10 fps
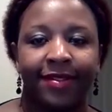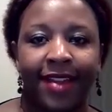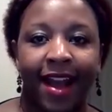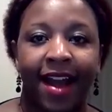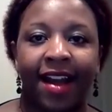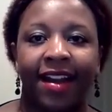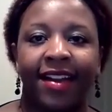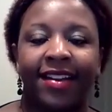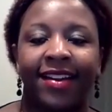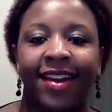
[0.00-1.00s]

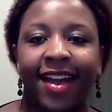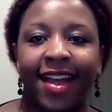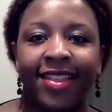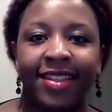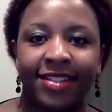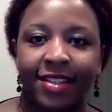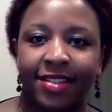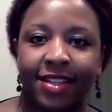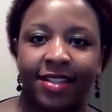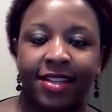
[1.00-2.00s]
Hi, this is
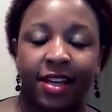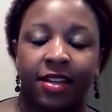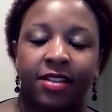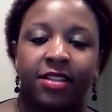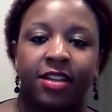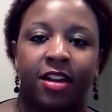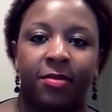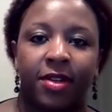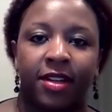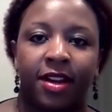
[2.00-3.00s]
the second
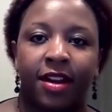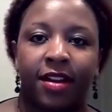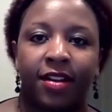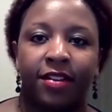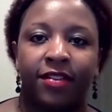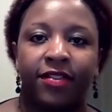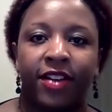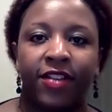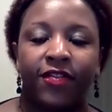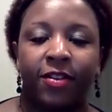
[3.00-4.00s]
installment
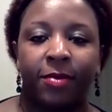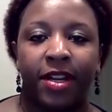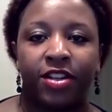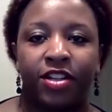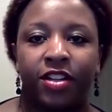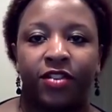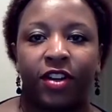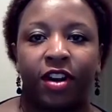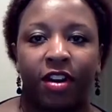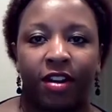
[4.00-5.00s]
of information
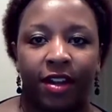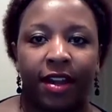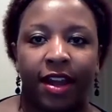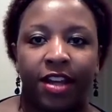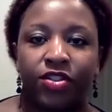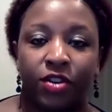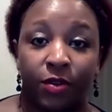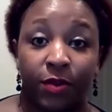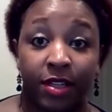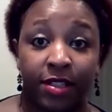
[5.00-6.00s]
regarding
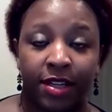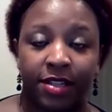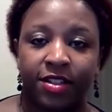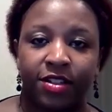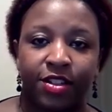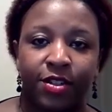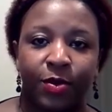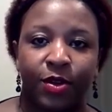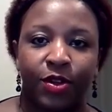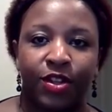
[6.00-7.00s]
gastrointestinal
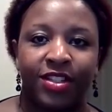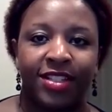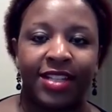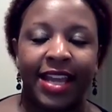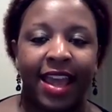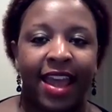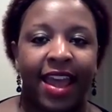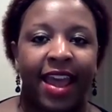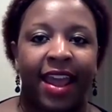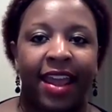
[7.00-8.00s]
disorders
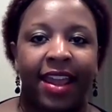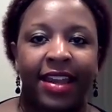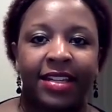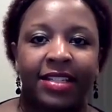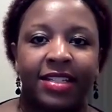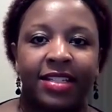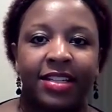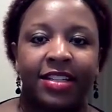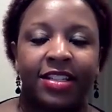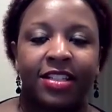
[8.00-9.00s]
and
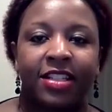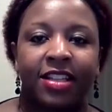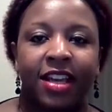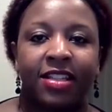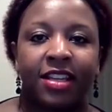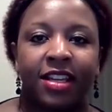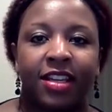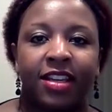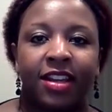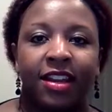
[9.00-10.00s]

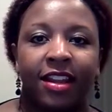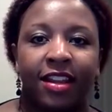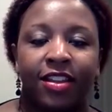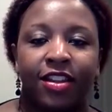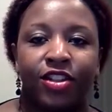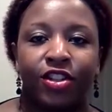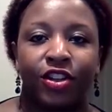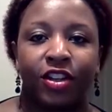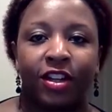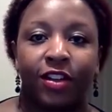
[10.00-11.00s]
discussing the
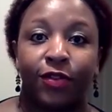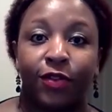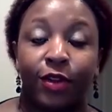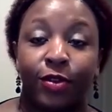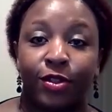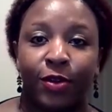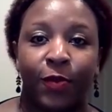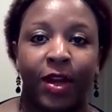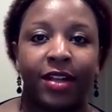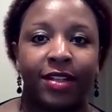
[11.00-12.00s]
journey on the road to
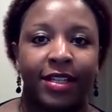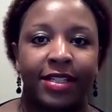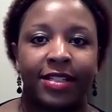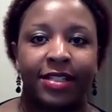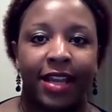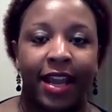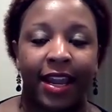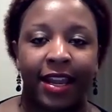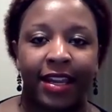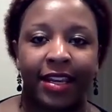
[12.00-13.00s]
wellness
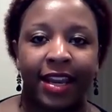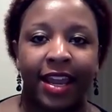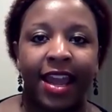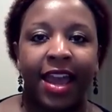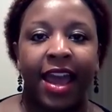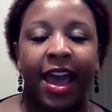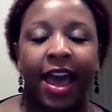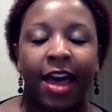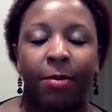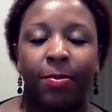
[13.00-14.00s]
and
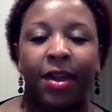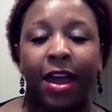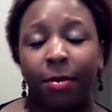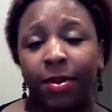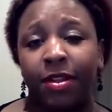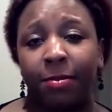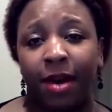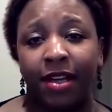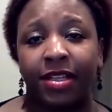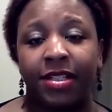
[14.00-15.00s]
helping the
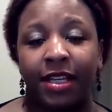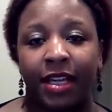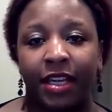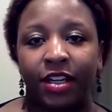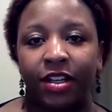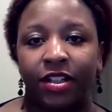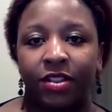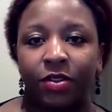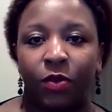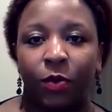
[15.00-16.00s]
body to heal
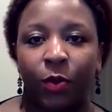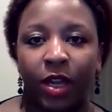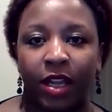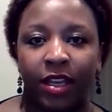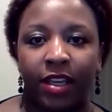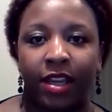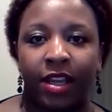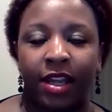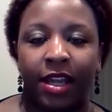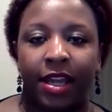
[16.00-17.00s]
when
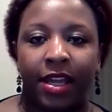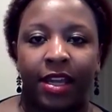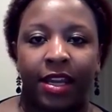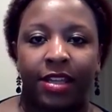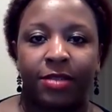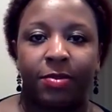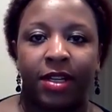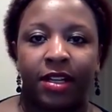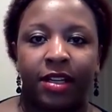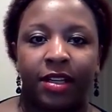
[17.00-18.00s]
it has
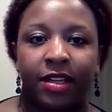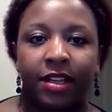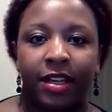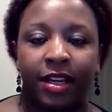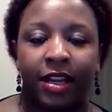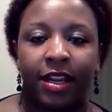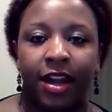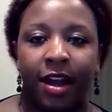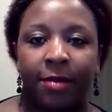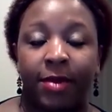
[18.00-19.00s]
been
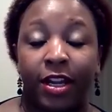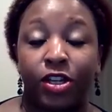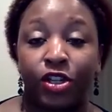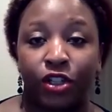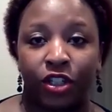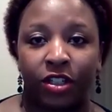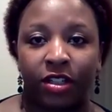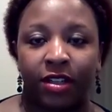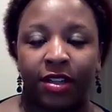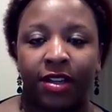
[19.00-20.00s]
injured
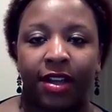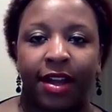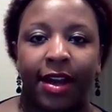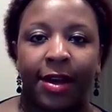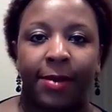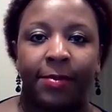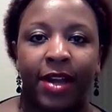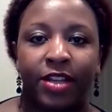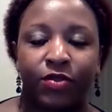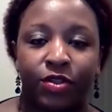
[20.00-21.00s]

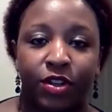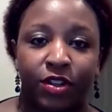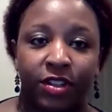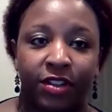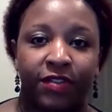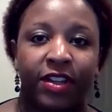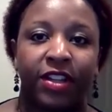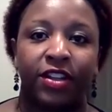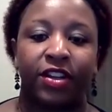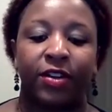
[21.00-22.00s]
as a result of
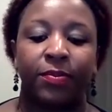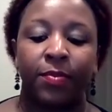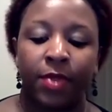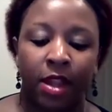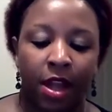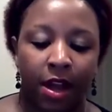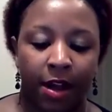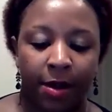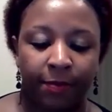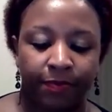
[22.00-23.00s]
either
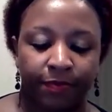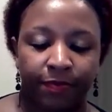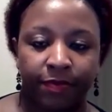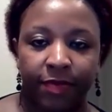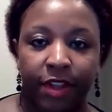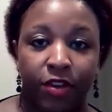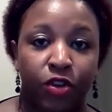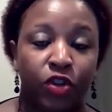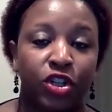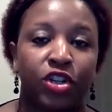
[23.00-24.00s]
a
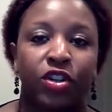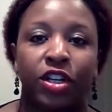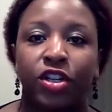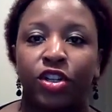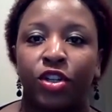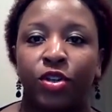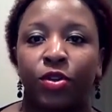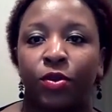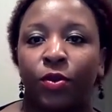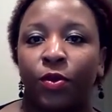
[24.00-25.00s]
nutritional
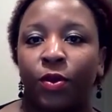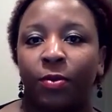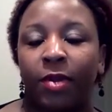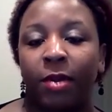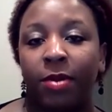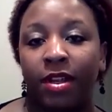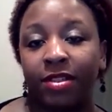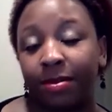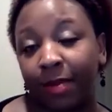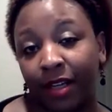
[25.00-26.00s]
issue or maybe
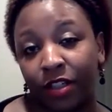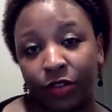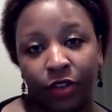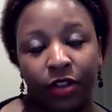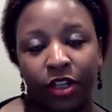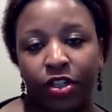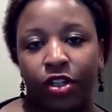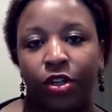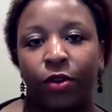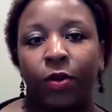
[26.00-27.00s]
it's a bacterial issue.